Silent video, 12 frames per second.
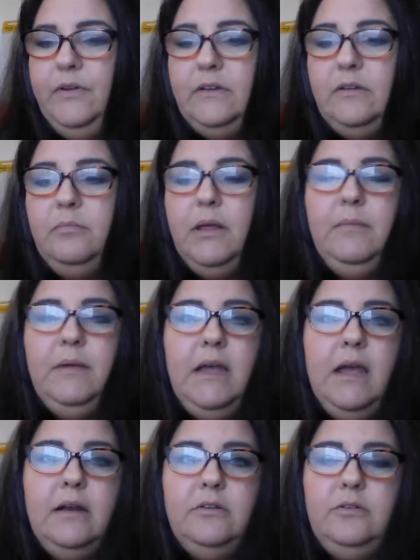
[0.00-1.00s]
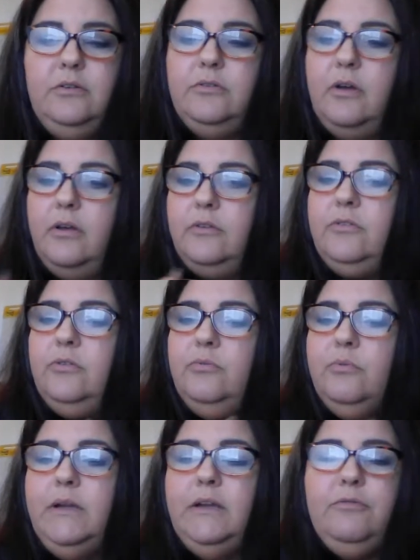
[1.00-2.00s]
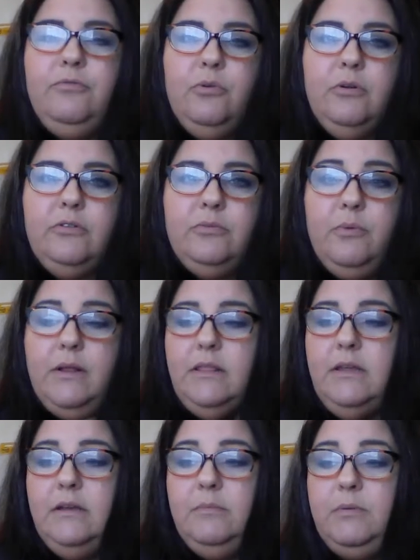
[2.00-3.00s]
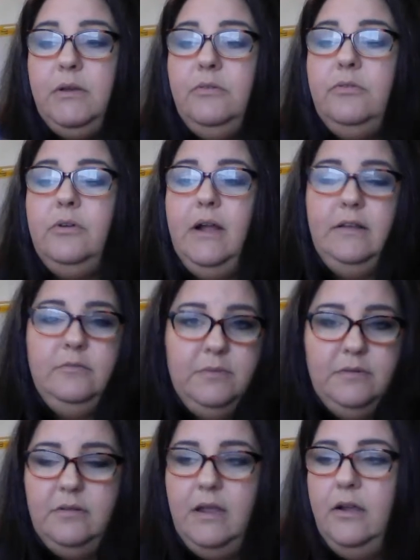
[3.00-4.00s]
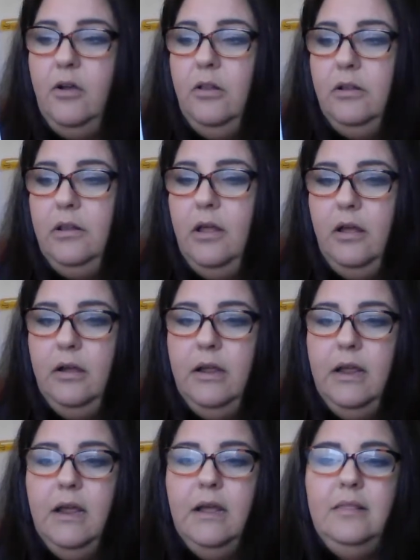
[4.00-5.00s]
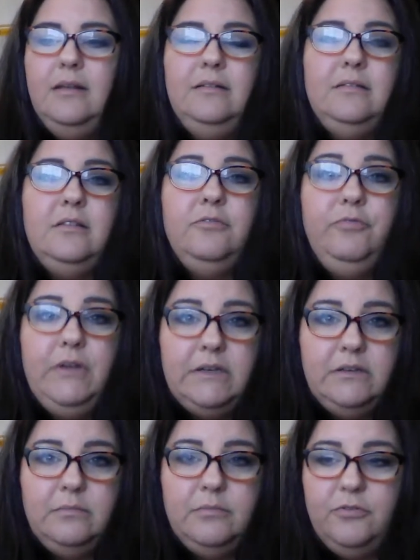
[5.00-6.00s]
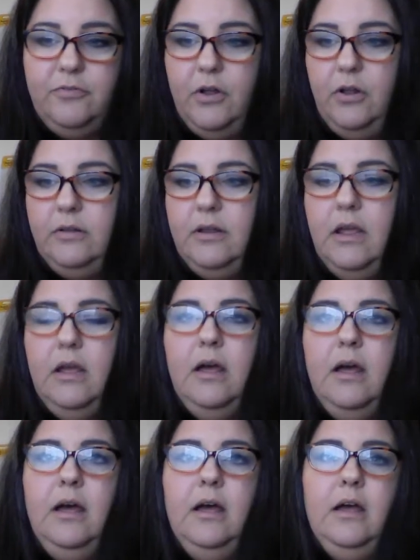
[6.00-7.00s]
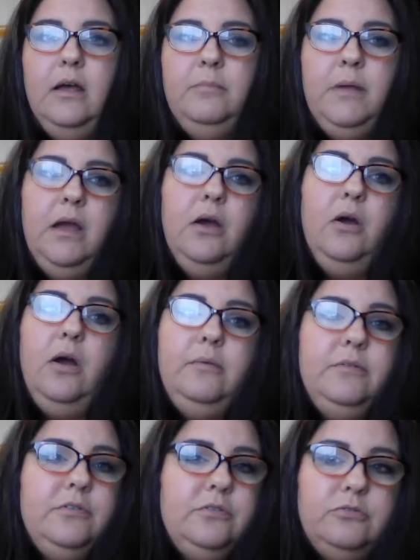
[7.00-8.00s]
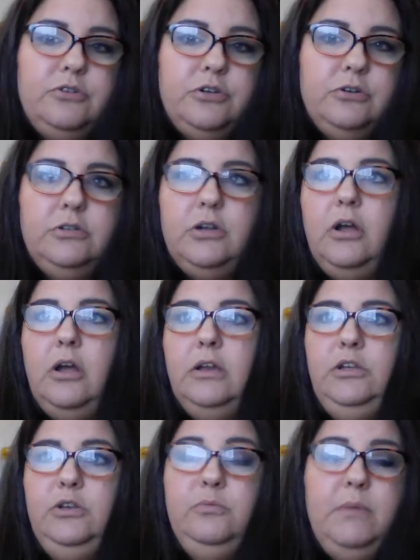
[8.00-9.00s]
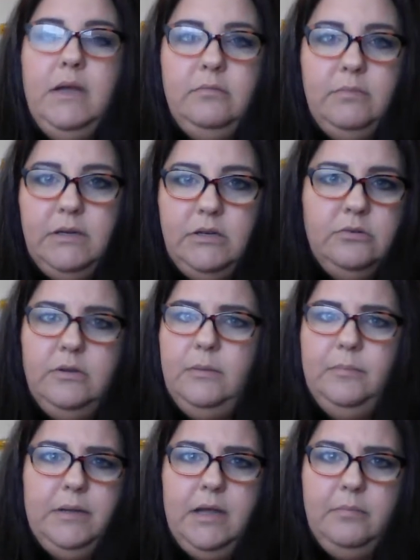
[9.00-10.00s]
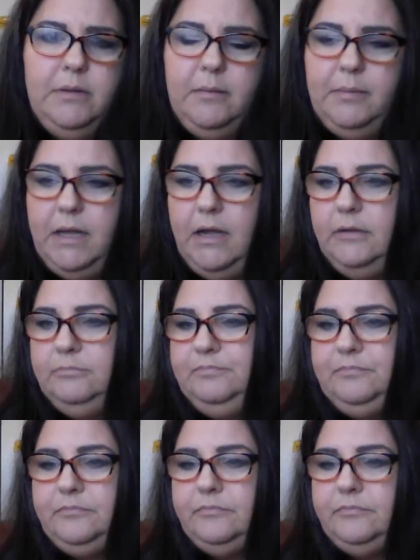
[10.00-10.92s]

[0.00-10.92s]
Victim blaming attitudes also reinforce what the abuser has been saying all along, that it's the victim's fault. I was so turned on, you made me do it, blah, blah, blah.